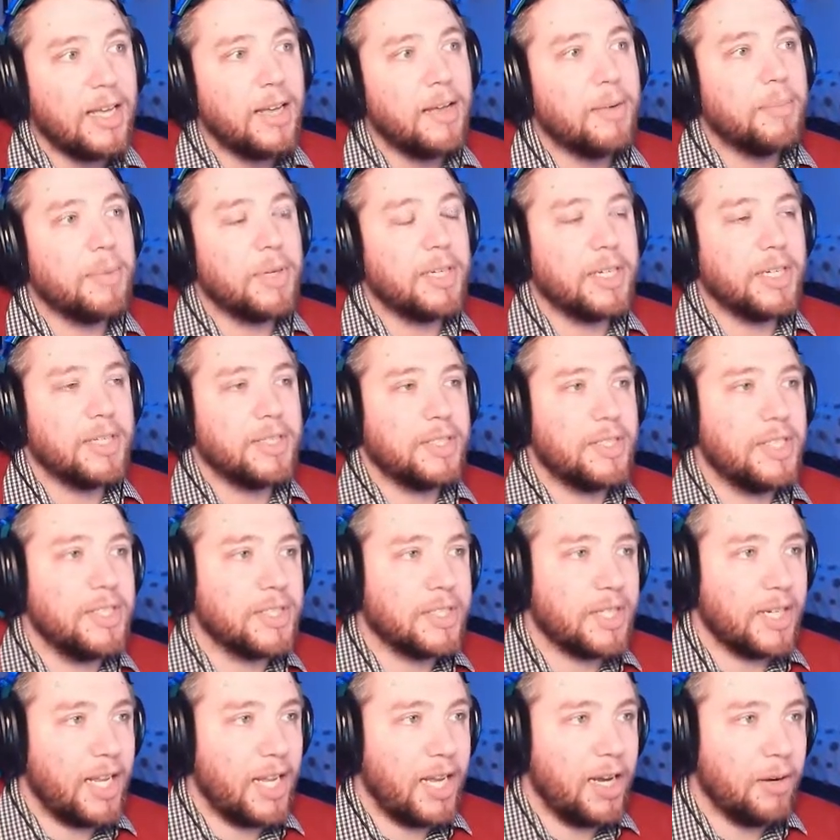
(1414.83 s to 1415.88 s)
Because he's
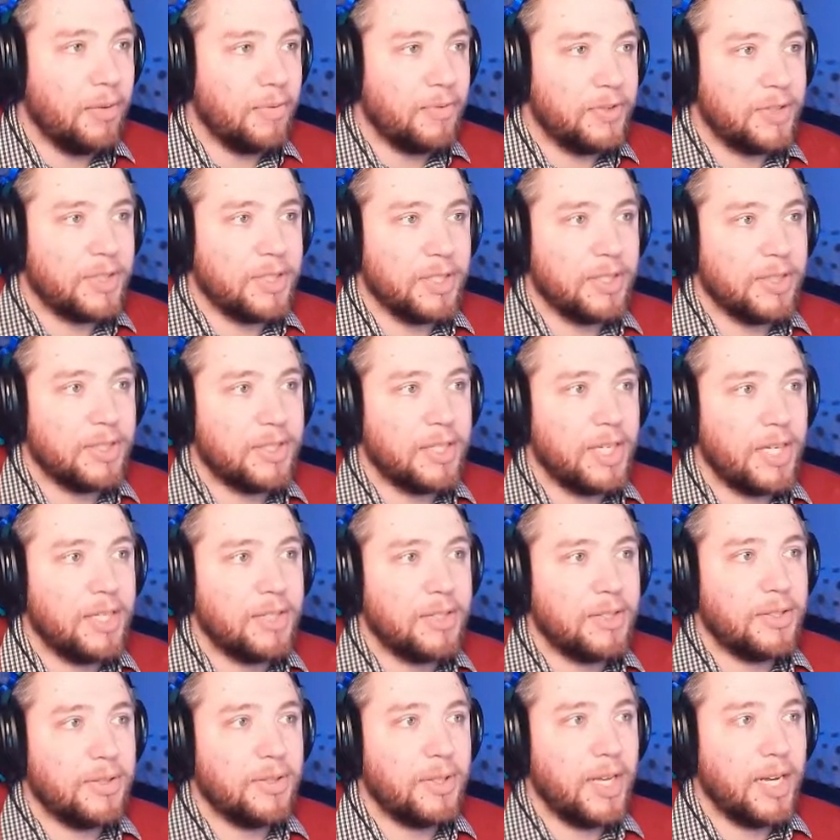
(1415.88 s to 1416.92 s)
going to help facilitate
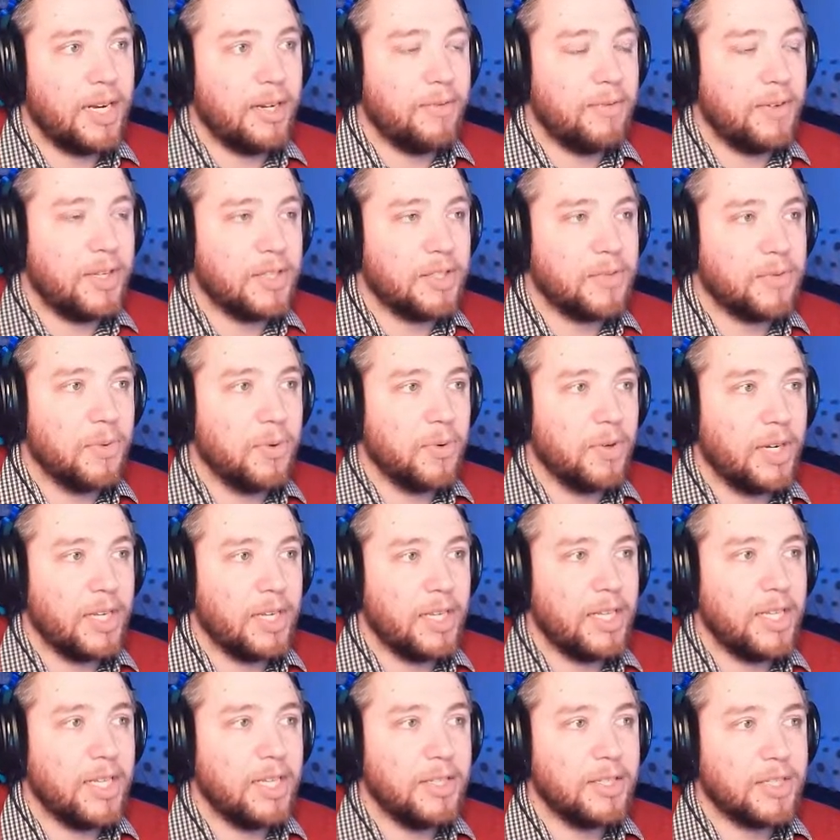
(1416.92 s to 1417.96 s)
to that advanced forward, and
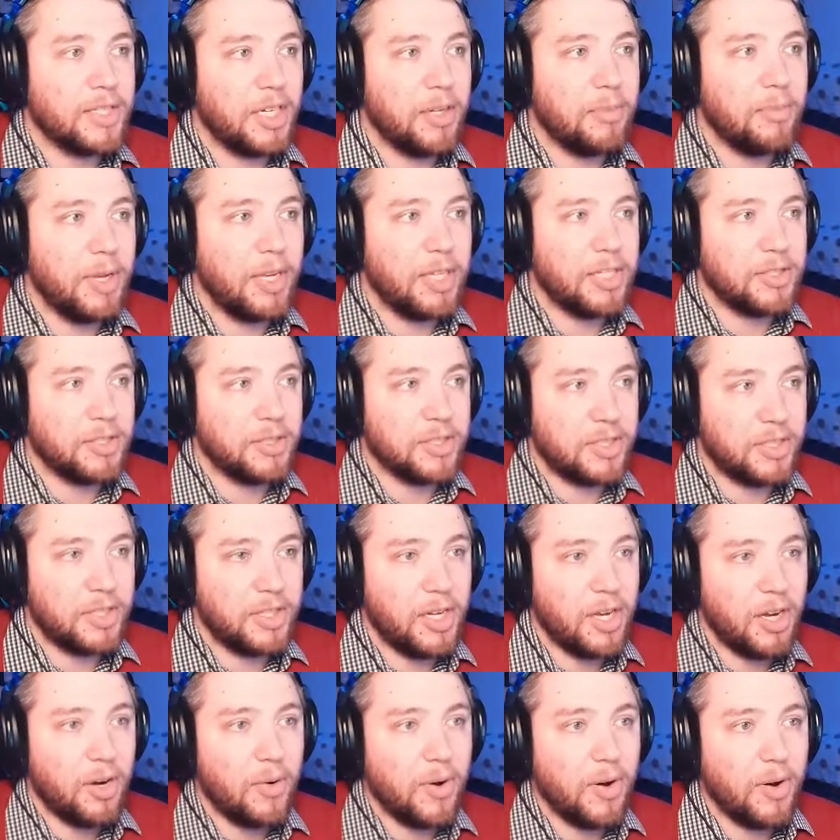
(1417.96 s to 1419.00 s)
he's going to basically
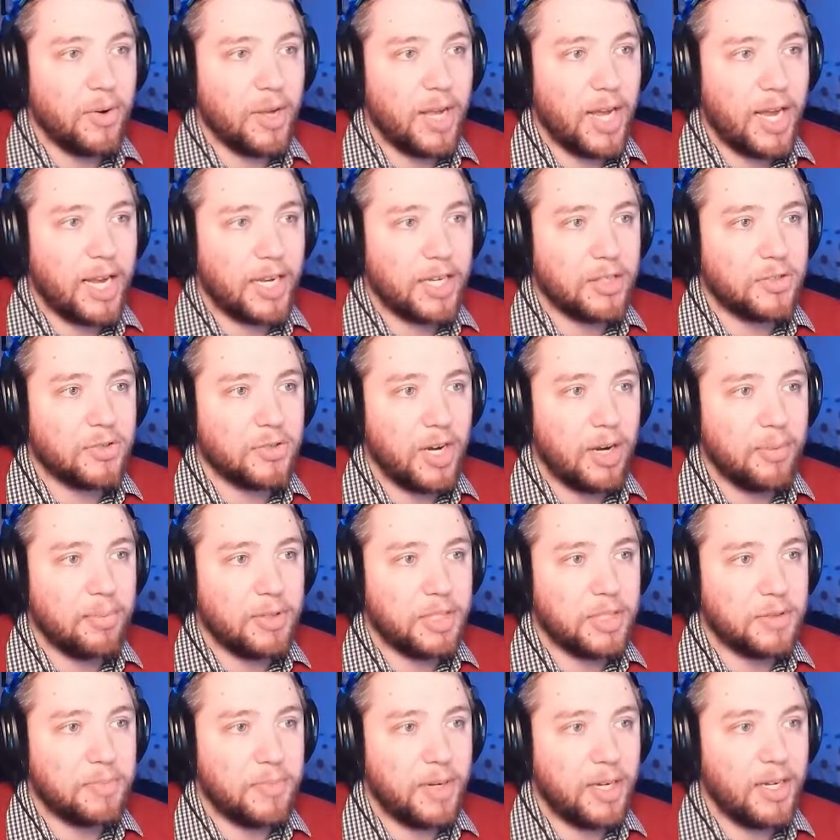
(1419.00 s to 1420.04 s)
know, oh yeah, I can drop
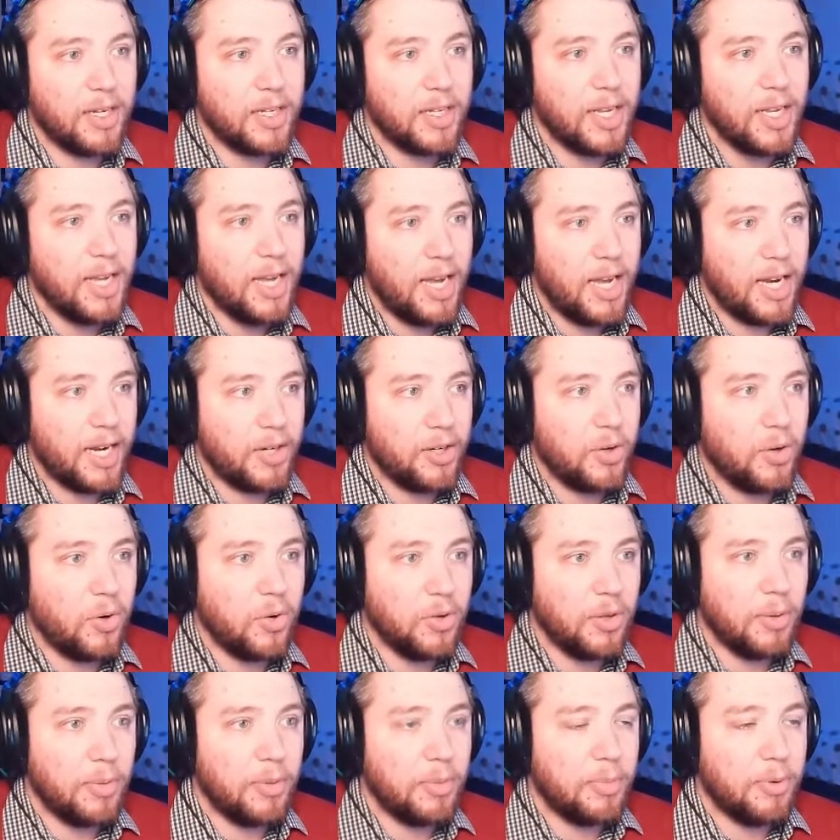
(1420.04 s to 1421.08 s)
this back. I can
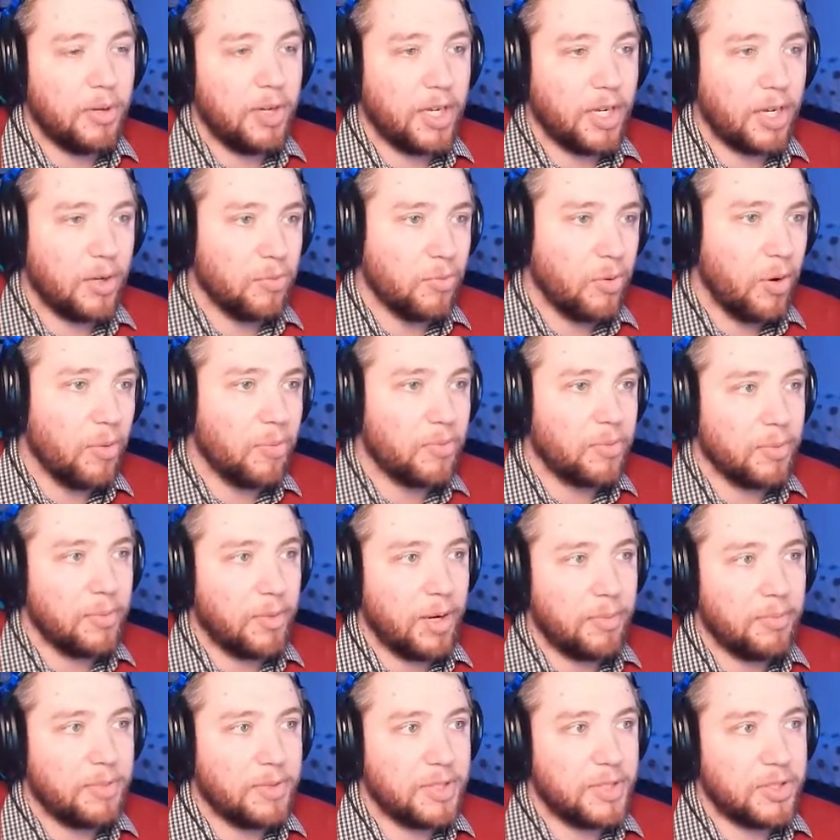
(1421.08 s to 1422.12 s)
hold up the ball. I can roam from
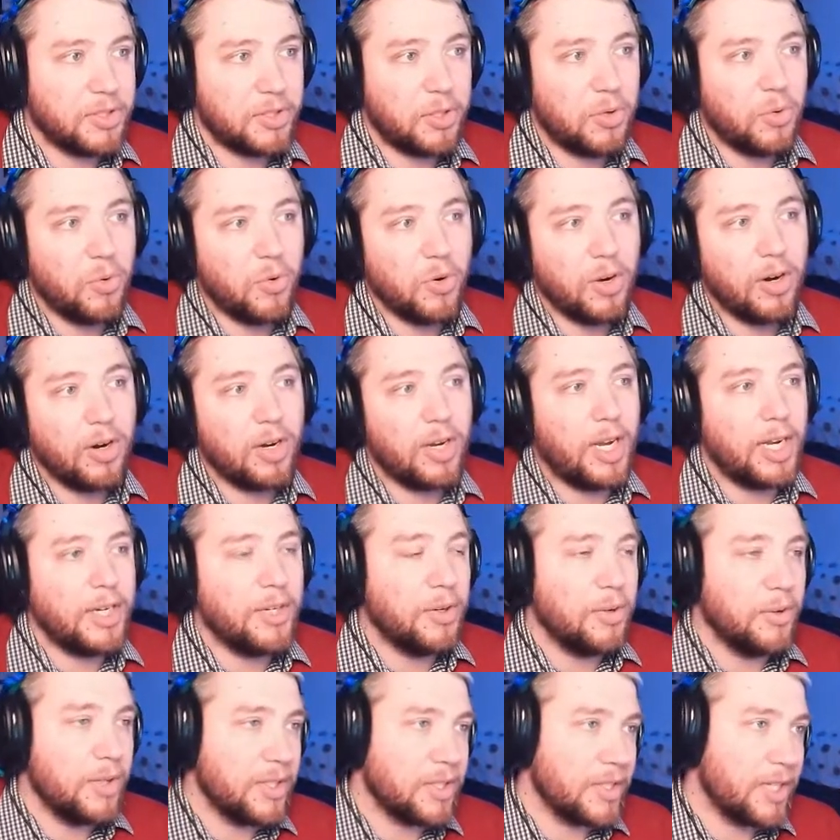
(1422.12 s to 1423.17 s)
my position. Or I
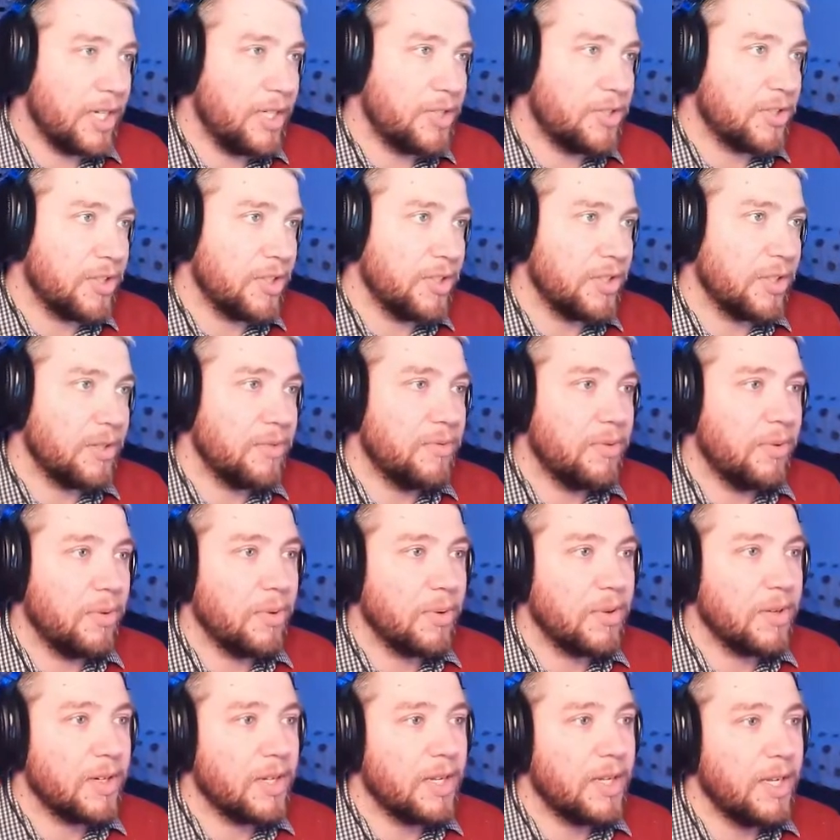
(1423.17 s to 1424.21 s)
know this guy's charging
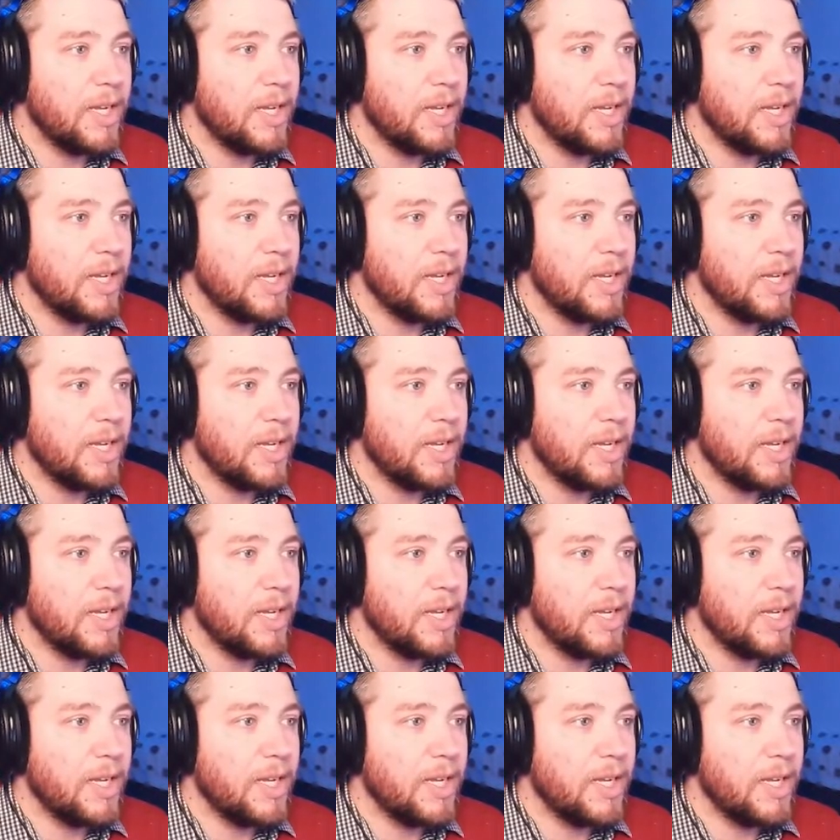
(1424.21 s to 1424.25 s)
forward.